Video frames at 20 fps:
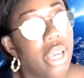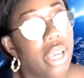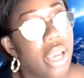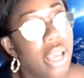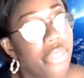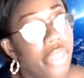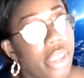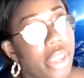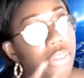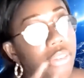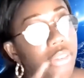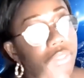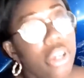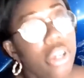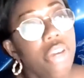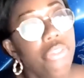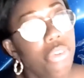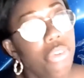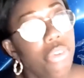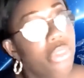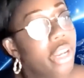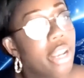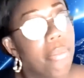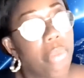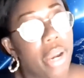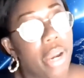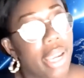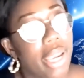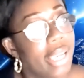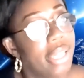they are fearful that it
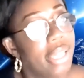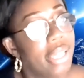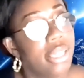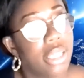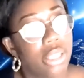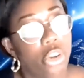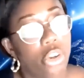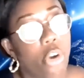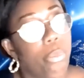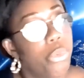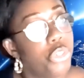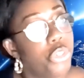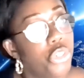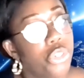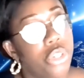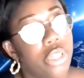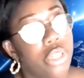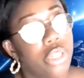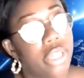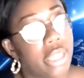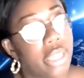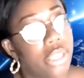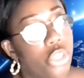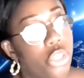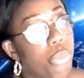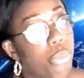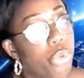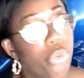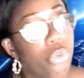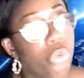might hinder the opportunities to
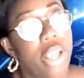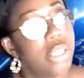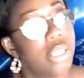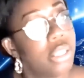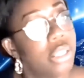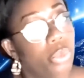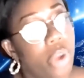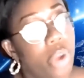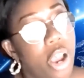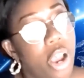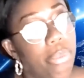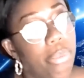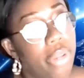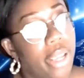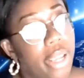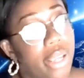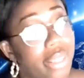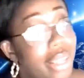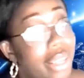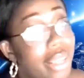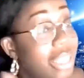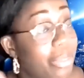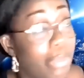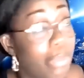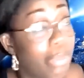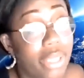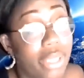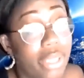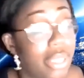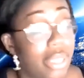progress in the workplace. It's
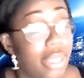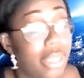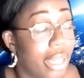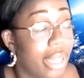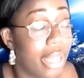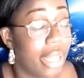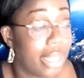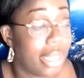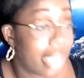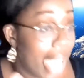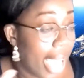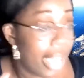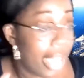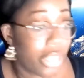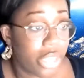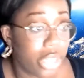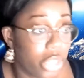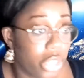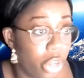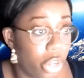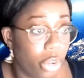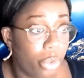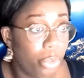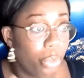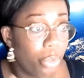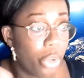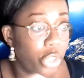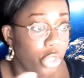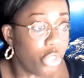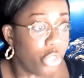been seen. It's actually, you know,
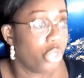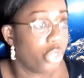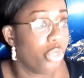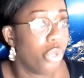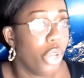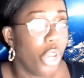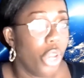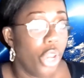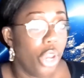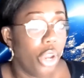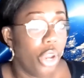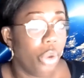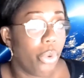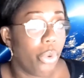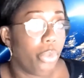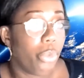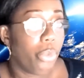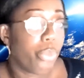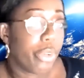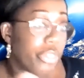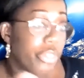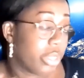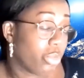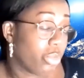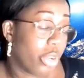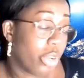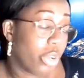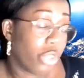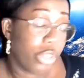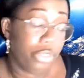when
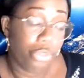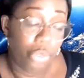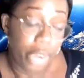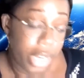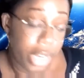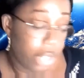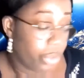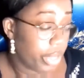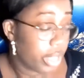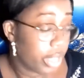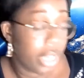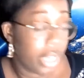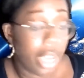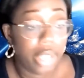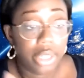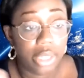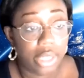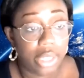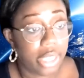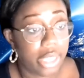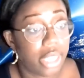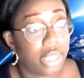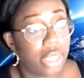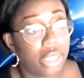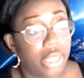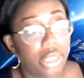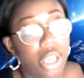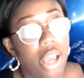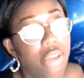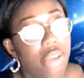you've read research and seen the
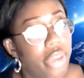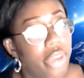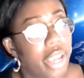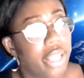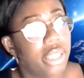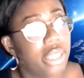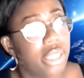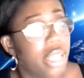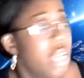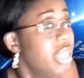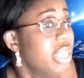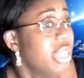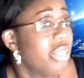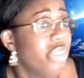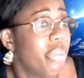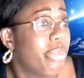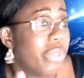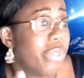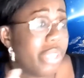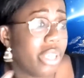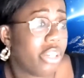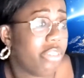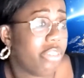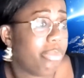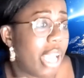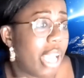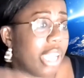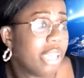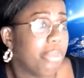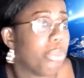surveys, 33% of
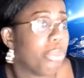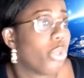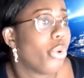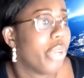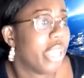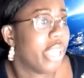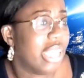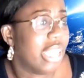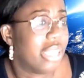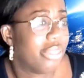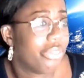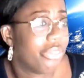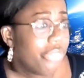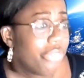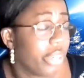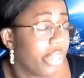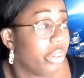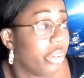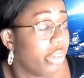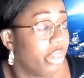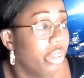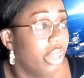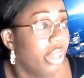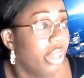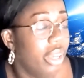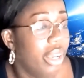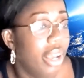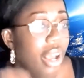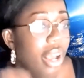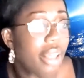Black employees feel
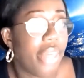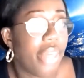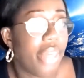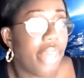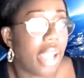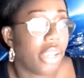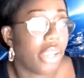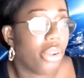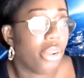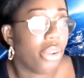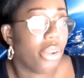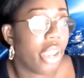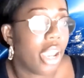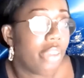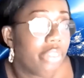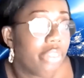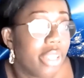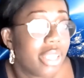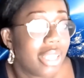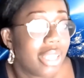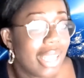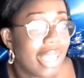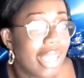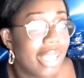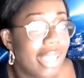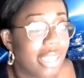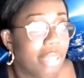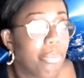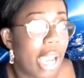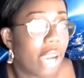that, you know, their ethnicity
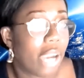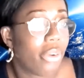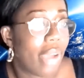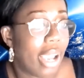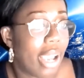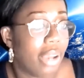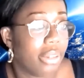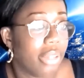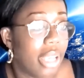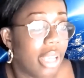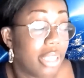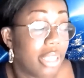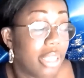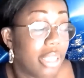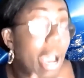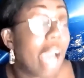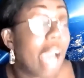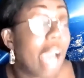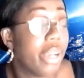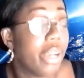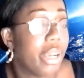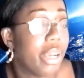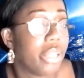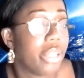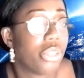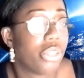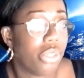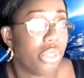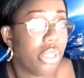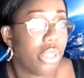is a barrier
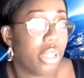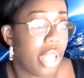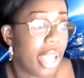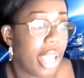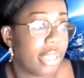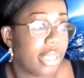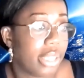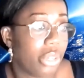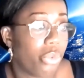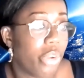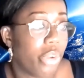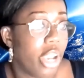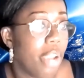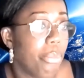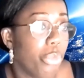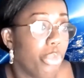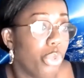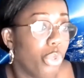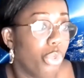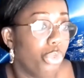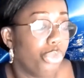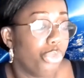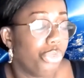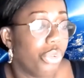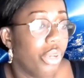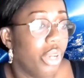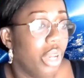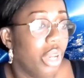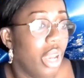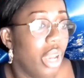to their next career move,
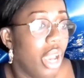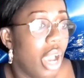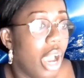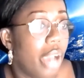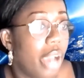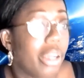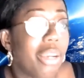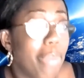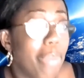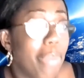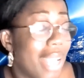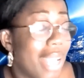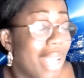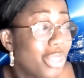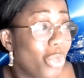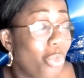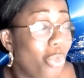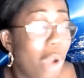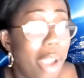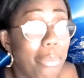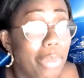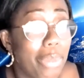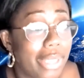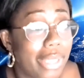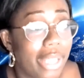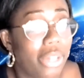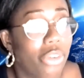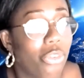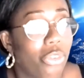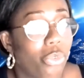compared to
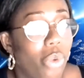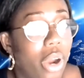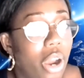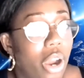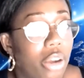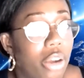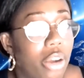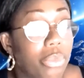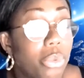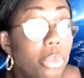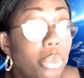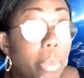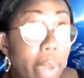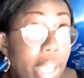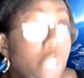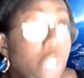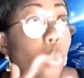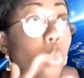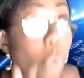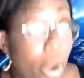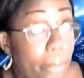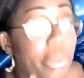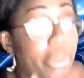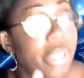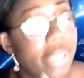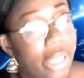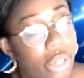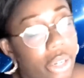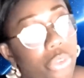1% of